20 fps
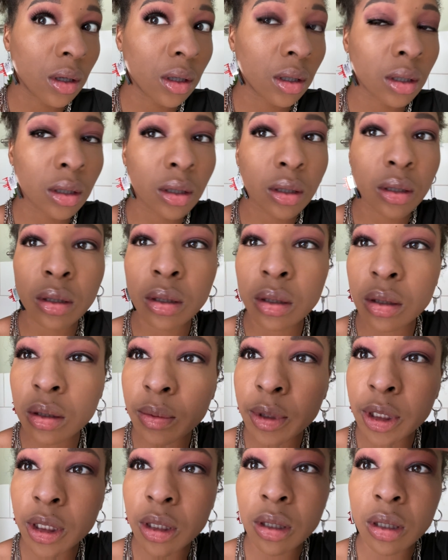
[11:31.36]
Oh my
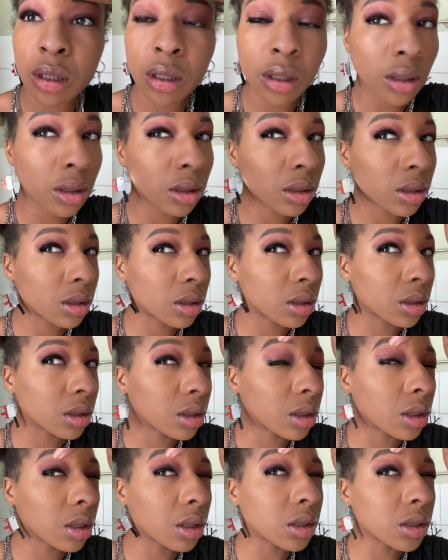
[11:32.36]

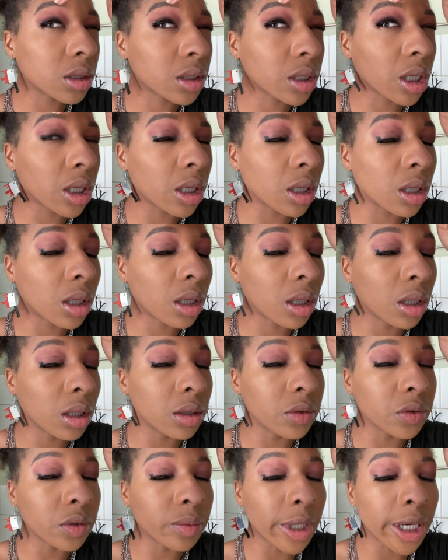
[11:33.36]
god. I just got it all
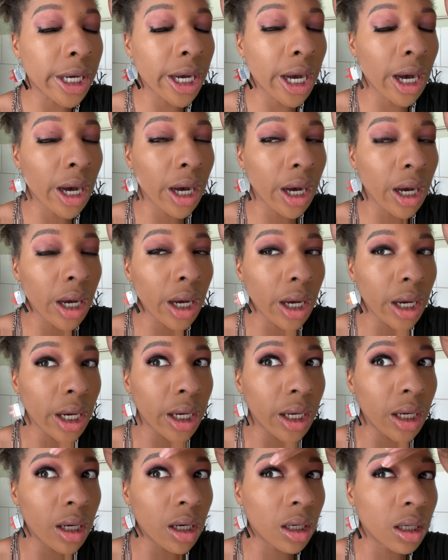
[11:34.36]
over my
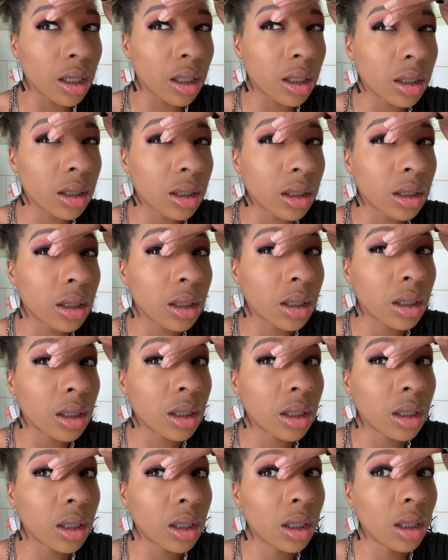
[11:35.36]
eye.
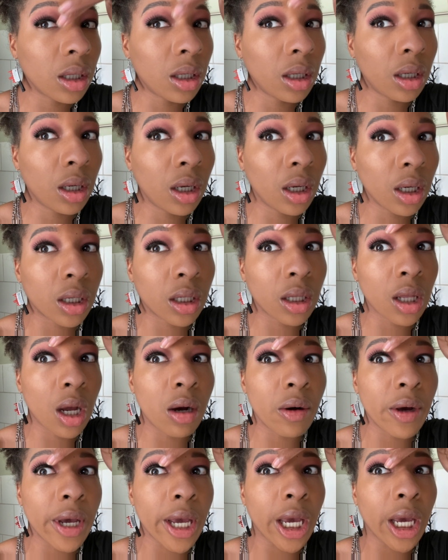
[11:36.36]
Ugh,
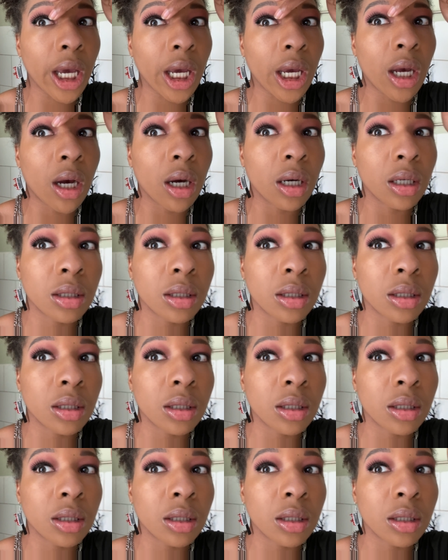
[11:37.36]
Chloe!